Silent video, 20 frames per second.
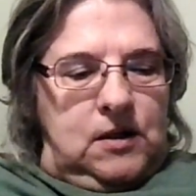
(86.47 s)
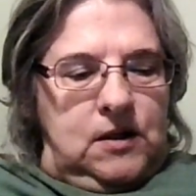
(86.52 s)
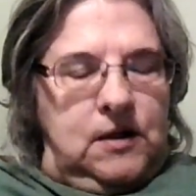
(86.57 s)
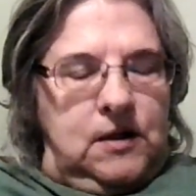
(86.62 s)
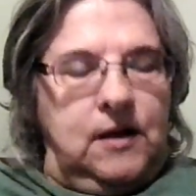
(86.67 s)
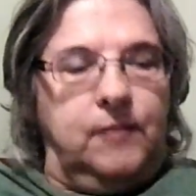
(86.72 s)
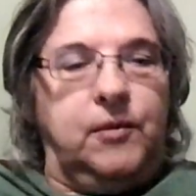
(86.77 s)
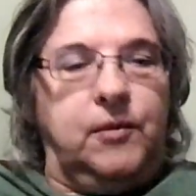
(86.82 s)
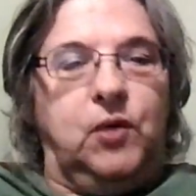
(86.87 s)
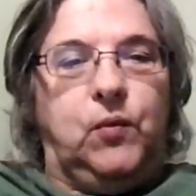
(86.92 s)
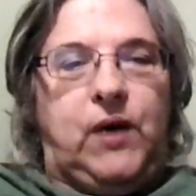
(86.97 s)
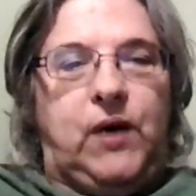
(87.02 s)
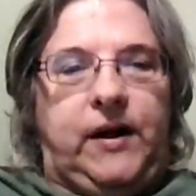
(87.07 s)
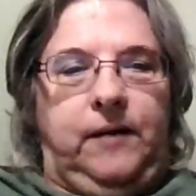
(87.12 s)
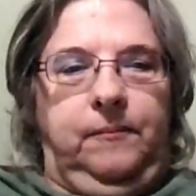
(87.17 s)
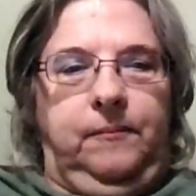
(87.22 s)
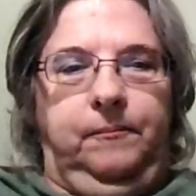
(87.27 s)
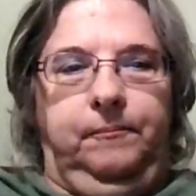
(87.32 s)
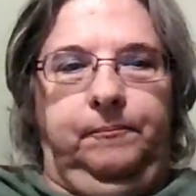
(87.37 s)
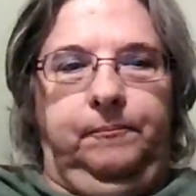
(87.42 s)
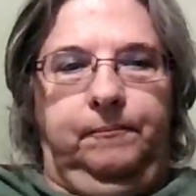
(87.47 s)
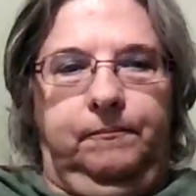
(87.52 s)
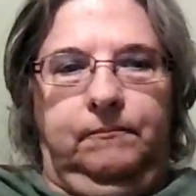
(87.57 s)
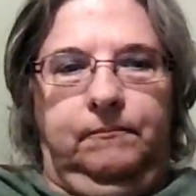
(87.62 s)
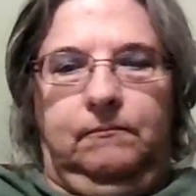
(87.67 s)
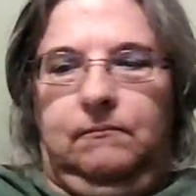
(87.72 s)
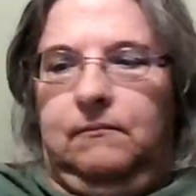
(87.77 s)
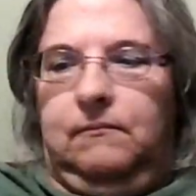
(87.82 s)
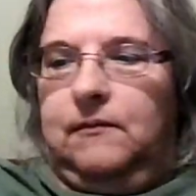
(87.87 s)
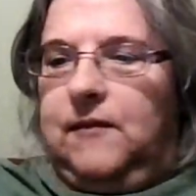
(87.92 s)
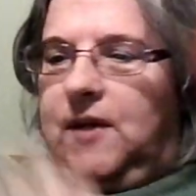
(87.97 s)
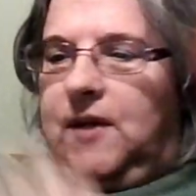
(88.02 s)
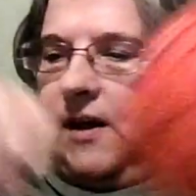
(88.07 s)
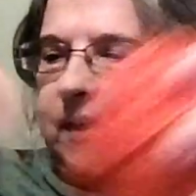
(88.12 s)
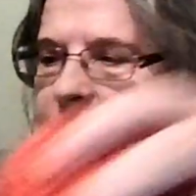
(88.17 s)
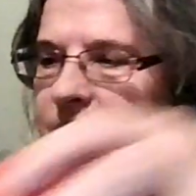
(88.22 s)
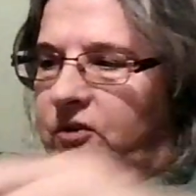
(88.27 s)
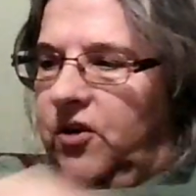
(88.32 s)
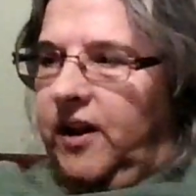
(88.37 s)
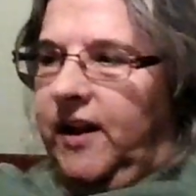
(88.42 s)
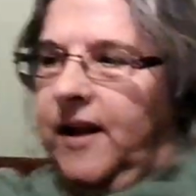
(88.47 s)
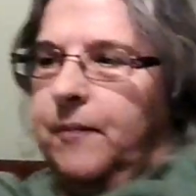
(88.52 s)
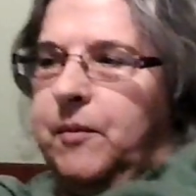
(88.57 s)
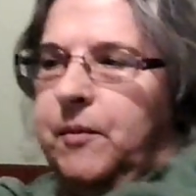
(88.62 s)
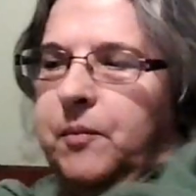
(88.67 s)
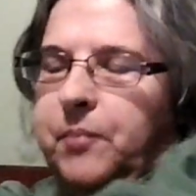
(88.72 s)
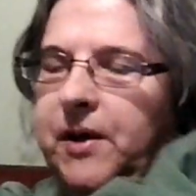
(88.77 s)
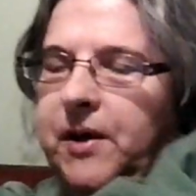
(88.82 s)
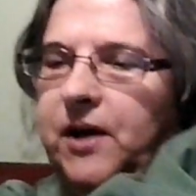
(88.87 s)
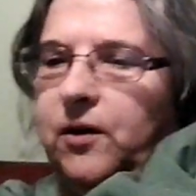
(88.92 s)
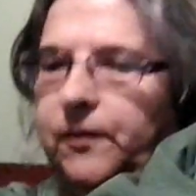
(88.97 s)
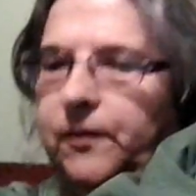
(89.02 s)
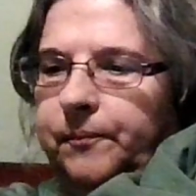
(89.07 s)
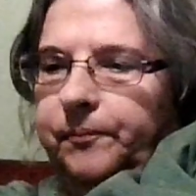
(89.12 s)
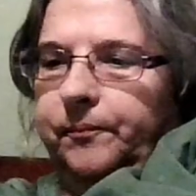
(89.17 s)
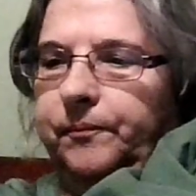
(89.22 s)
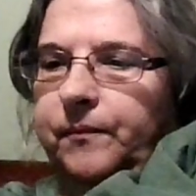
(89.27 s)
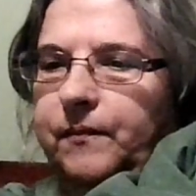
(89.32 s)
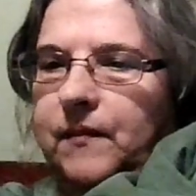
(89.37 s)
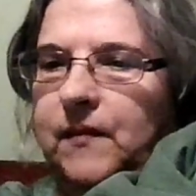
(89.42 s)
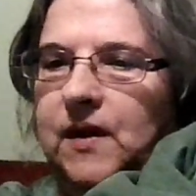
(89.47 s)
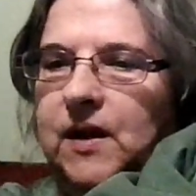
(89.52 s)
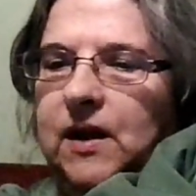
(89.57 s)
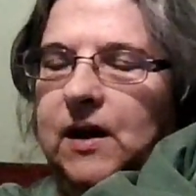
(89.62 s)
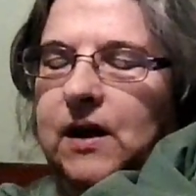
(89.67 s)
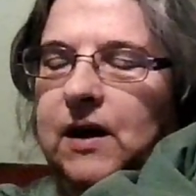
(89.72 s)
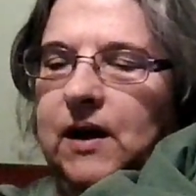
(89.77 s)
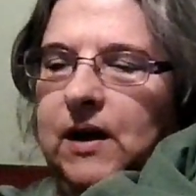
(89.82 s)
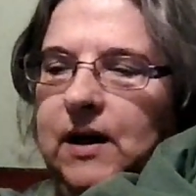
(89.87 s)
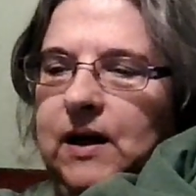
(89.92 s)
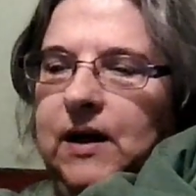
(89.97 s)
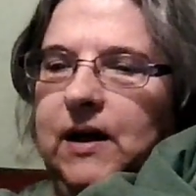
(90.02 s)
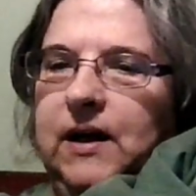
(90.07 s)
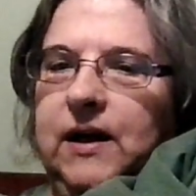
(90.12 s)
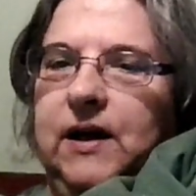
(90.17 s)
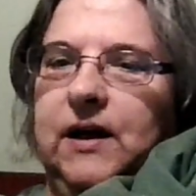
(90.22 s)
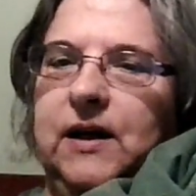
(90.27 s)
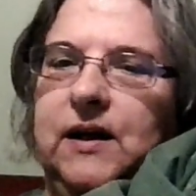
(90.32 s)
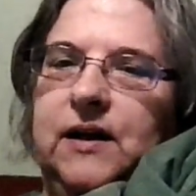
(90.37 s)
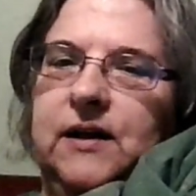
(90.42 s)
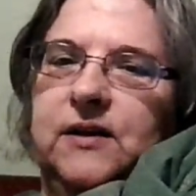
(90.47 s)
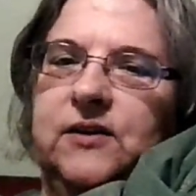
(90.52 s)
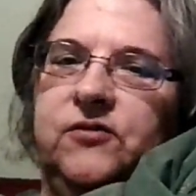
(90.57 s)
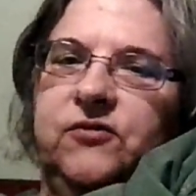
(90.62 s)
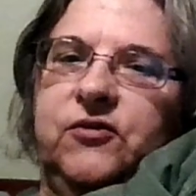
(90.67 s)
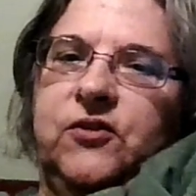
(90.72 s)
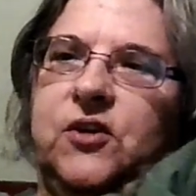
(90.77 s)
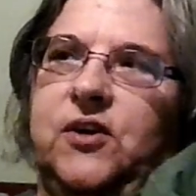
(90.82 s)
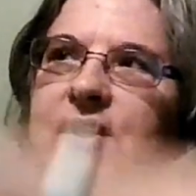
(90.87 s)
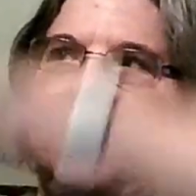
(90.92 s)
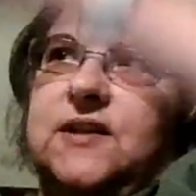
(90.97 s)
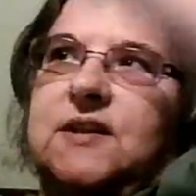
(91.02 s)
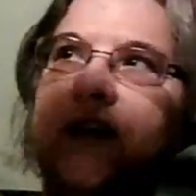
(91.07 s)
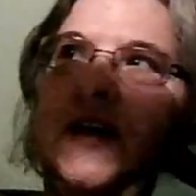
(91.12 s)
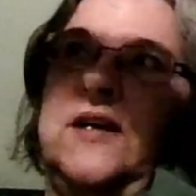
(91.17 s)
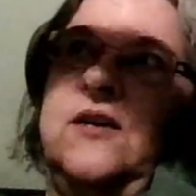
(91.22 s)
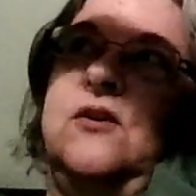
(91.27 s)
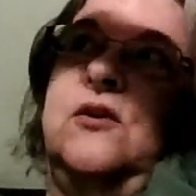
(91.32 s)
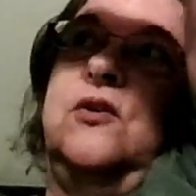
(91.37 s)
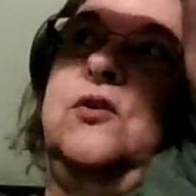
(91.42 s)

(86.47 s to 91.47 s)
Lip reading: one. Okay, for the lemon peel. And for the single